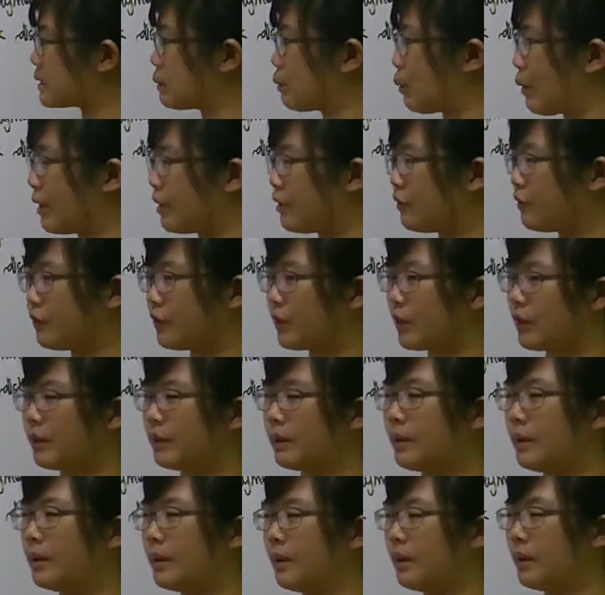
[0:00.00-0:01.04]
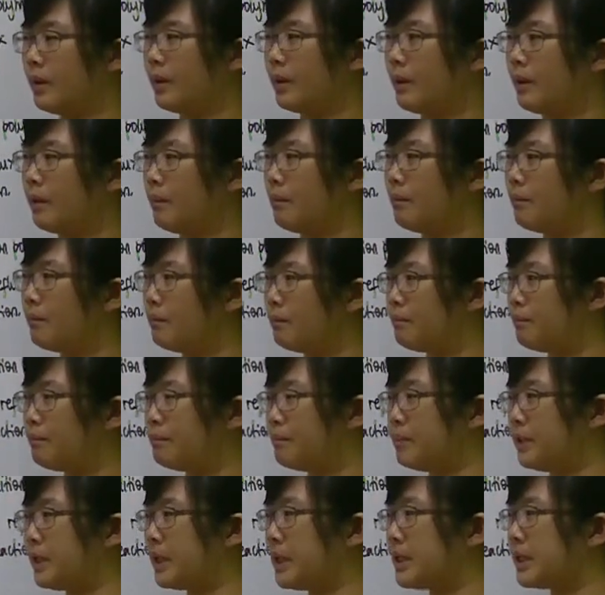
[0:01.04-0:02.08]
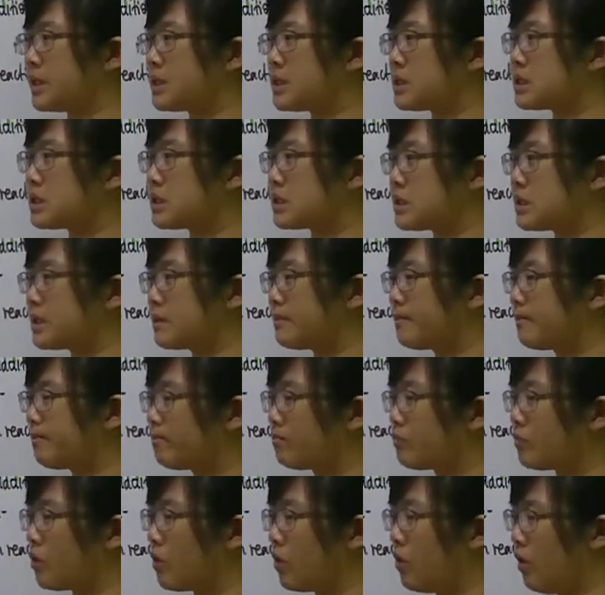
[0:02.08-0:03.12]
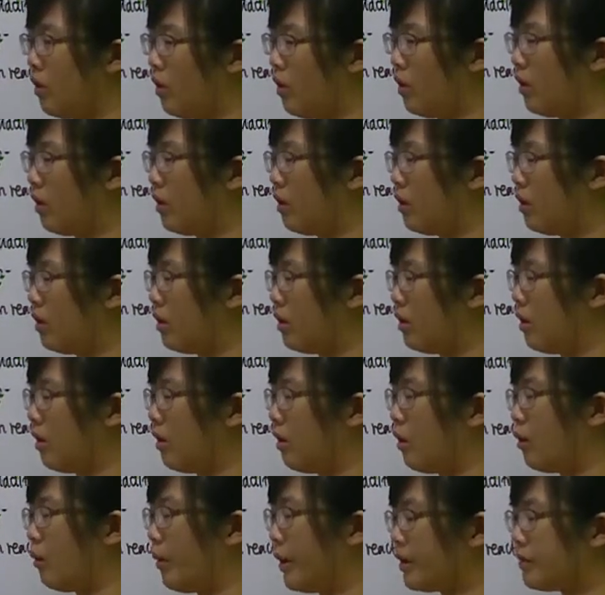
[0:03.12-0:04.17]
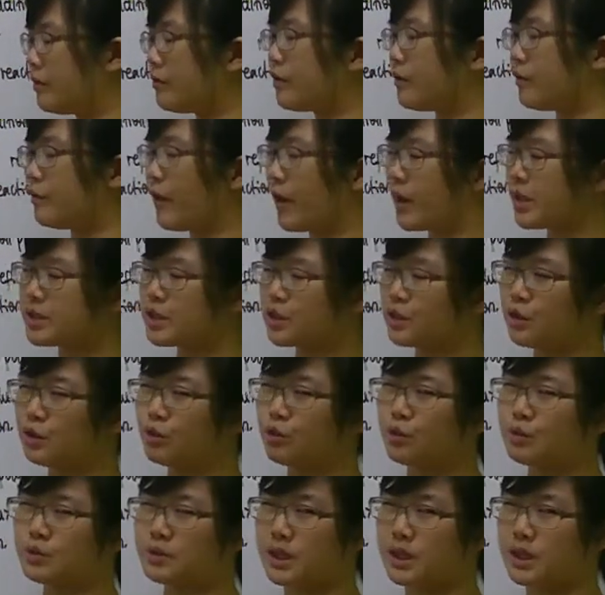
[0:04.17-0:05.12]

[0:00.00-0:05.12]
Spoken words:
one of the biggest or one of the functional groups